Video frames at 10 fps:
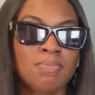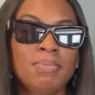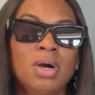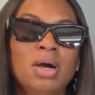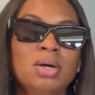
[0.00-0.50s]

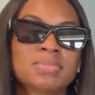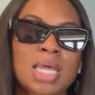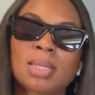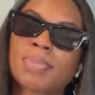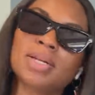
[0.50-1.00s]

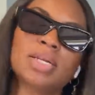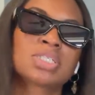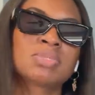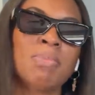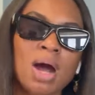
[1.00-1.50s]
celebrating
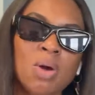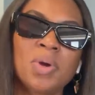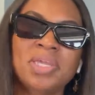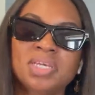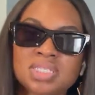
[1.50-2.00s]
those small
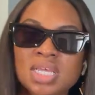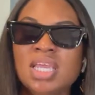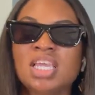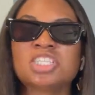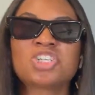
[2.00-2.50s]
wins
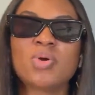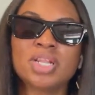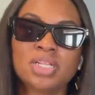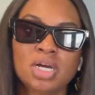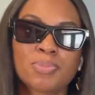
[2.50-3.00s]
is
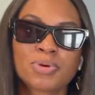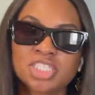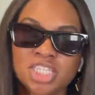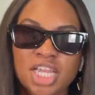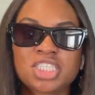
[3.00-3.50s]
showing
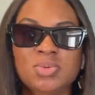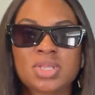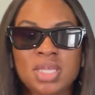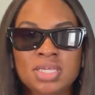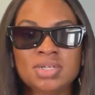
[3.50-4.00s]
appreciation
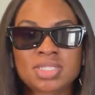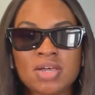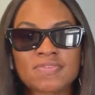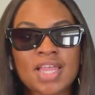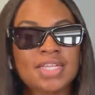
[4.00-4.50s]
within
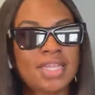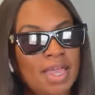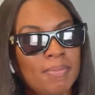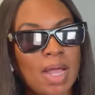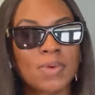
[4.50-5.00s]
yourself. Like,
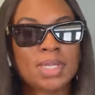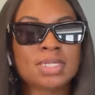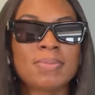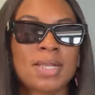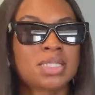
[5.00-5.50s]
damn, I really
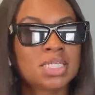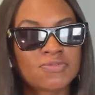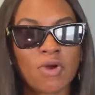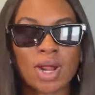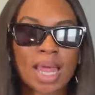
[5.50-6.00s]
done made it this
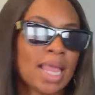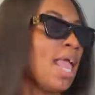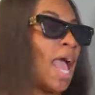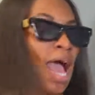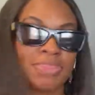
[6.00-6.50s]
far. Like,
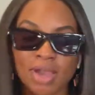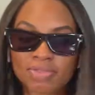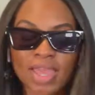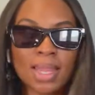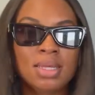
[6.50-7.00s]
I
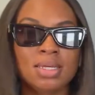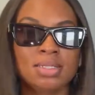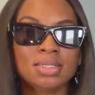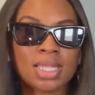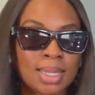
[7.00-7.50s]
thought that
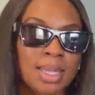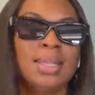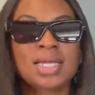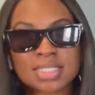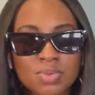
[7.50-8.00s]
little
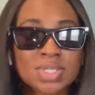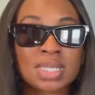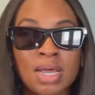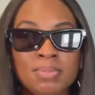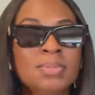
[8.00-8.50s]
lesson was
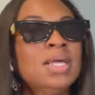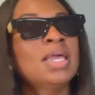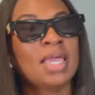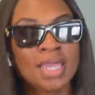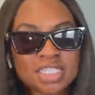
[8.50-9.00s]
something.
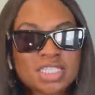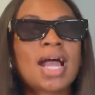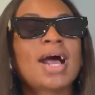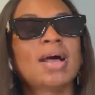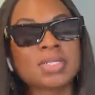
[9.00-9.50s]
Each
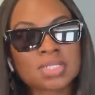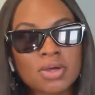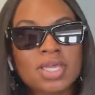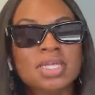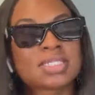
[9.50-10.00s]
time it's
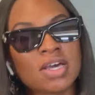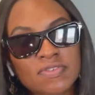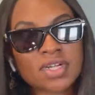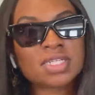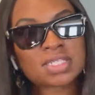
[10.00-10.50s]
gonna get
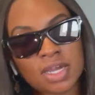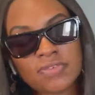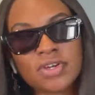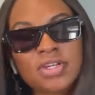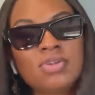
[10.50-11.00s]
tougher and
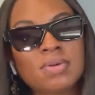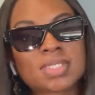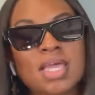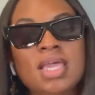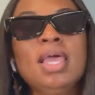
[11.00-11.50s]
tougher, you know what I'm
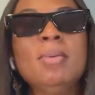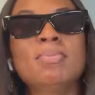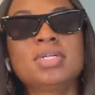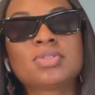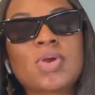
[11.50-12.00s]
saying?
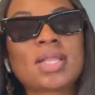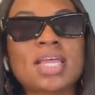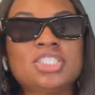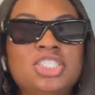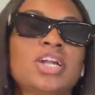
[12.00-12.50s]
But throughout
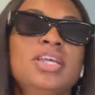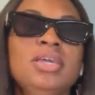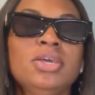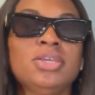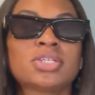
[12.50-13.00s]
that
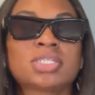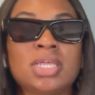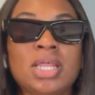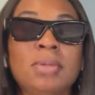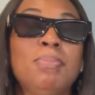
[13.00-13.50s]
journey, you're
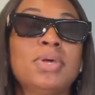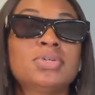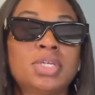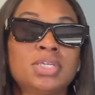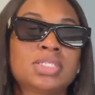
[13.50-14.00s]
steady
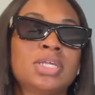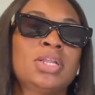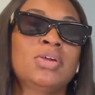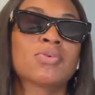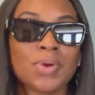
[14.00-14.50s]
building, you're
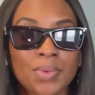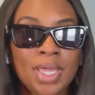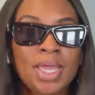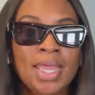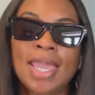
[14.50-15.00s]
steady
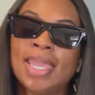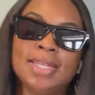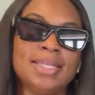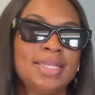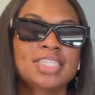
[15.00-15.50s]
growing.
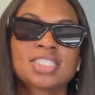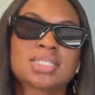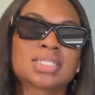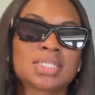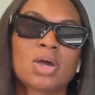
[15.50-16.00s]
And that
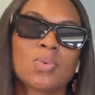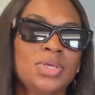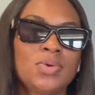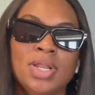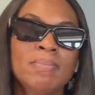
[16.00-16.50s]
shit suck when
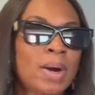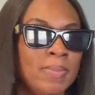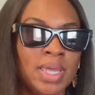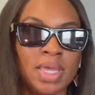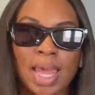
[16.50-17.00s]
you in the
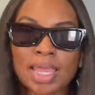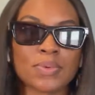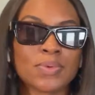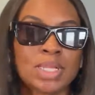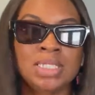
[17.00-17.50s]
moment. Like, it
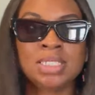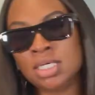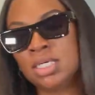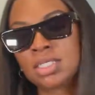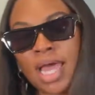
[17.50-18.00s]
really
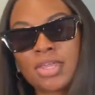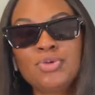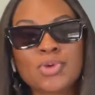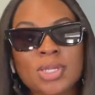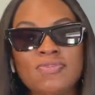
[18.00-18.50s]
does. Like,
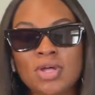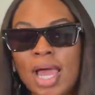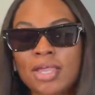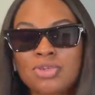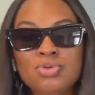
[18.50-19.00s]
you really feel
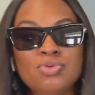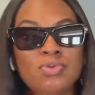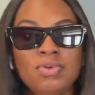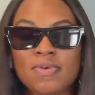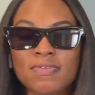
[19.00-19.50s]
like you
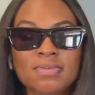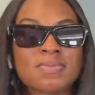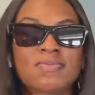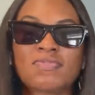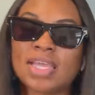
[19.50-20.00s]

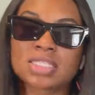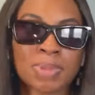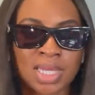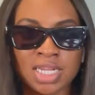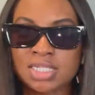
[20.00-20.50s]
face
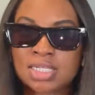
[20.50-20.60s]
planted into